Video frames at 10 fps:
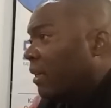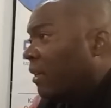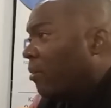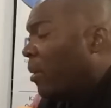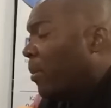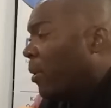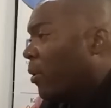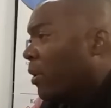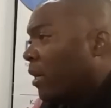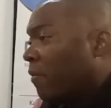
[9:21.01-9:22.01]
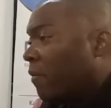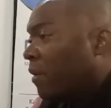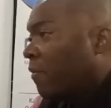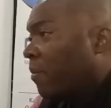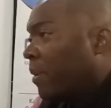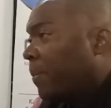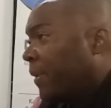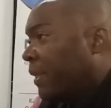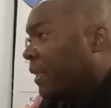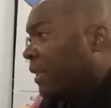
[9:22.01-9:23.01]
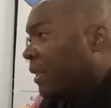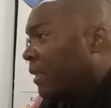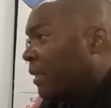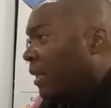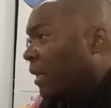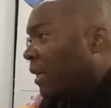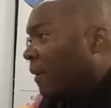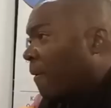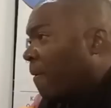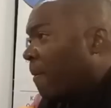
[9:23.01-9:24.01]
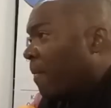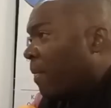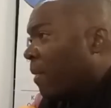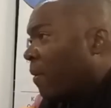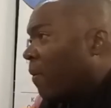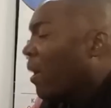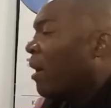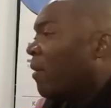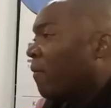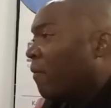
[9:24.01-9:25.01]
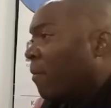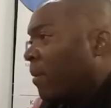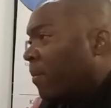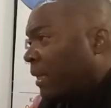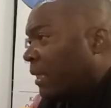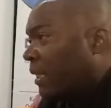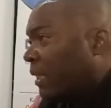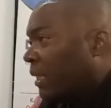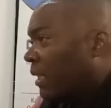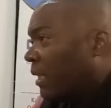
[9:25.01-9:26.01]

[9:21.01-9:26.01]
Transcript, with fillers: Remember, we only have one former president one former president.